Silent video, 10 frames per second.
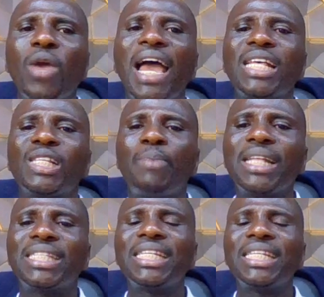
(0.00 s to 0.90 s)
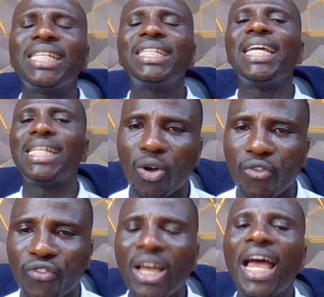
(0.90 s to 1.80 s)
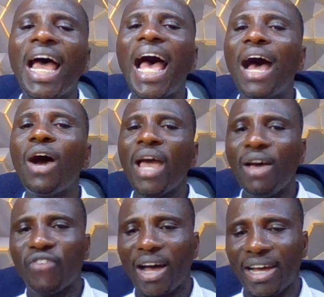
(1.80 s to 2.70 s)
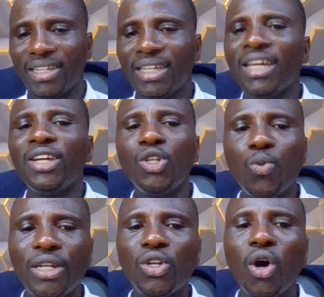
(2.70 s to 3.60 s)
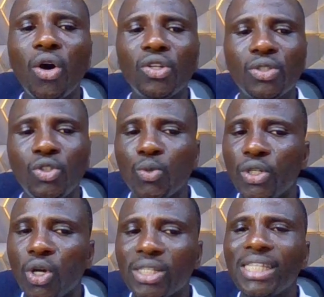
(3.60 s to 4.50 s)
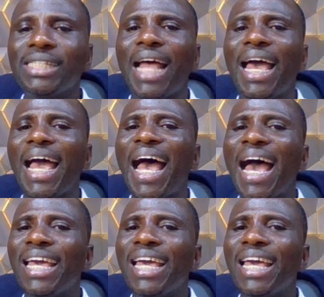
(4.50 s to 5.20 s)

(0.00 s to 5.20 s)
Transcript: we are expecting a sell-off. However, you will notice that